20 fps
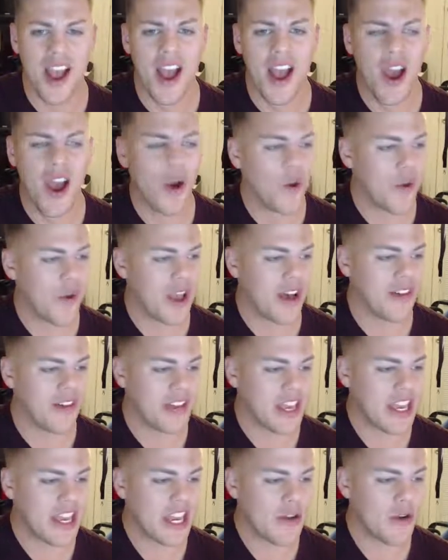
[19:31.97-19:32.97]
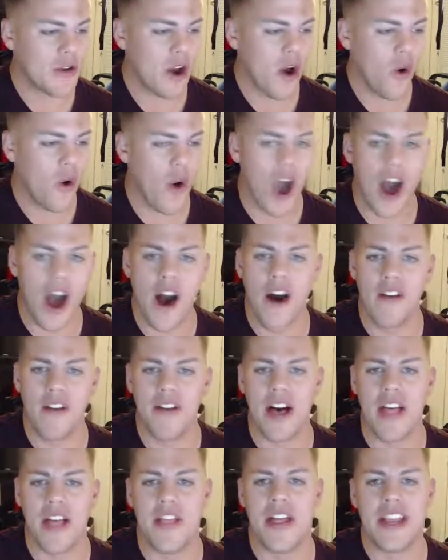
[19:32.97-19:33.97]
We have Hero of
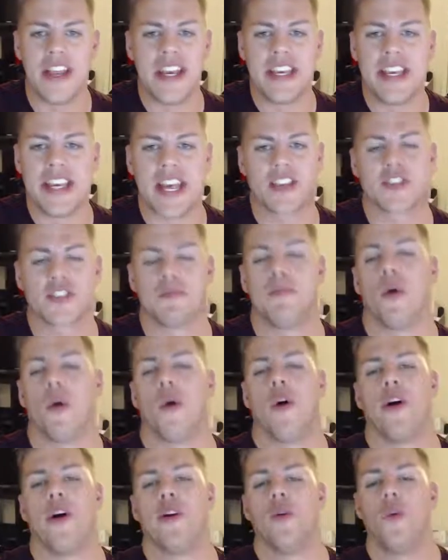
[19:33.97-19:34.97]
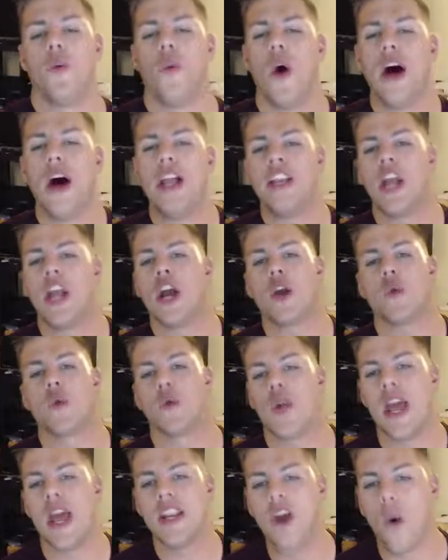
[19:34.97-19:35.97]
the Nyxborn, 1
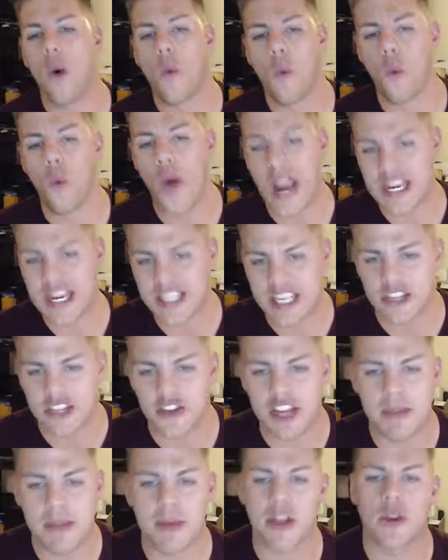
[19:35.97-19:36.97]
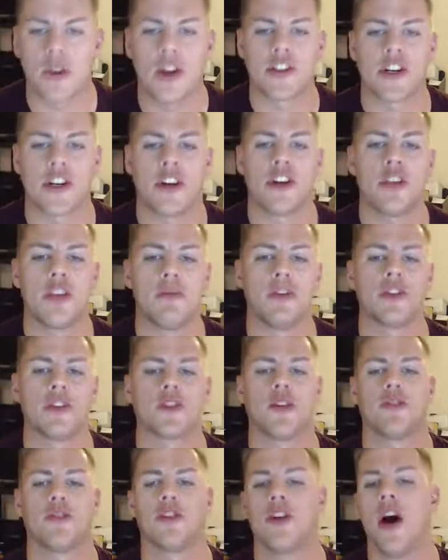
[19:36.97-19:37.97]
red-white enchantment creature, human
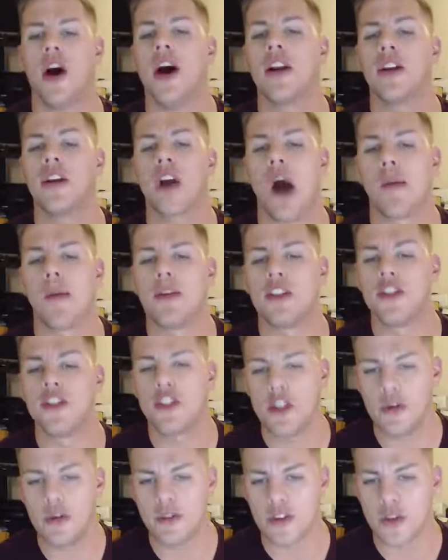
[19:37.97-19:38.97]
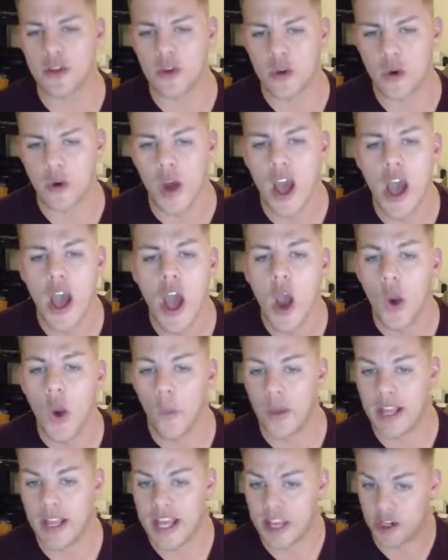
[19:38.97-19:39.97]
soldier, uncommon, 2/2,
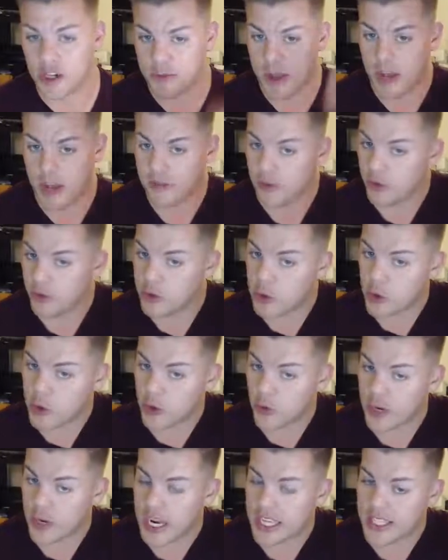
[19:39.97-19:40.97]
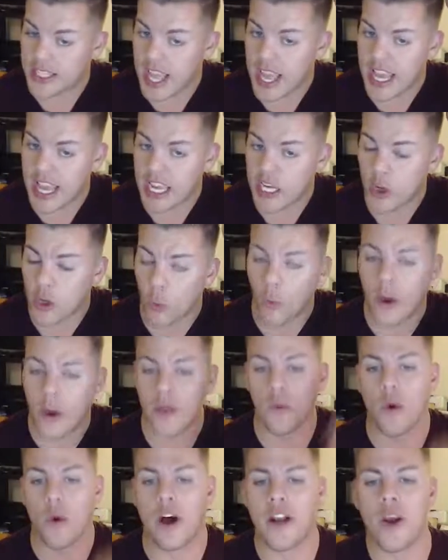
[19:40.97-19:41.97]
When it enters the battlefield, you create a
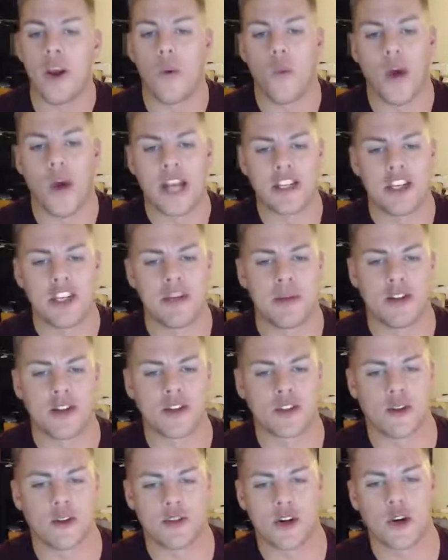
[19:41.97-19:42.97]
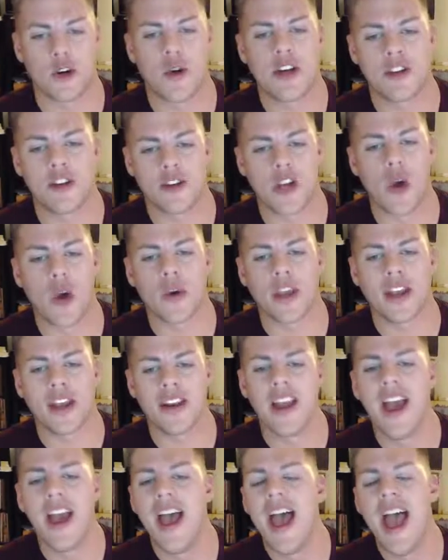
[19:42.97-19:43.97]
1/1 white human soldier creature token.
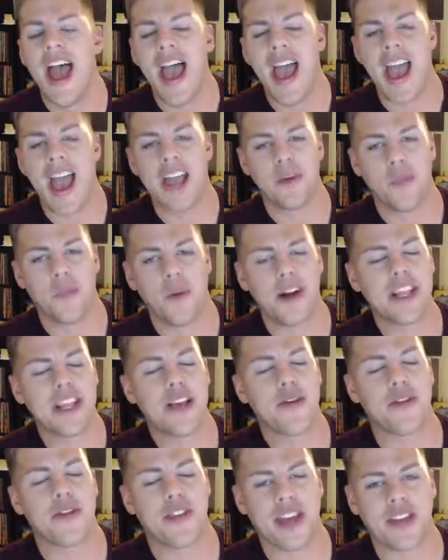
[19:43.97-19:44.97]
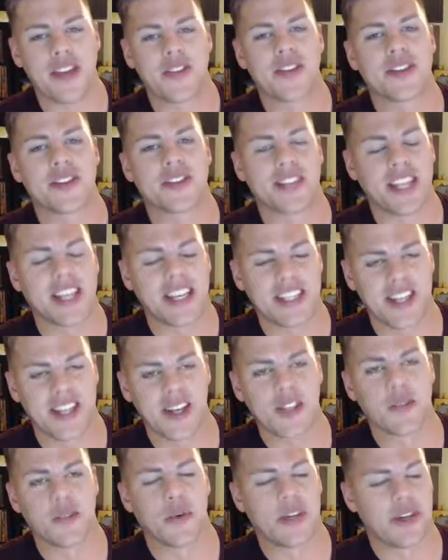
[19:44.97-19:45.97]
And what do you think this thing
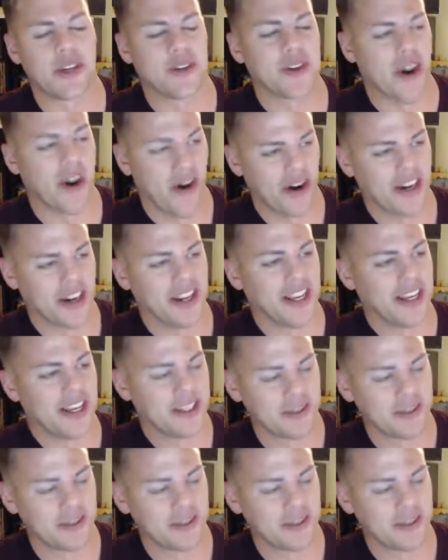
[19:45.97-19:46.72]
does when you target it?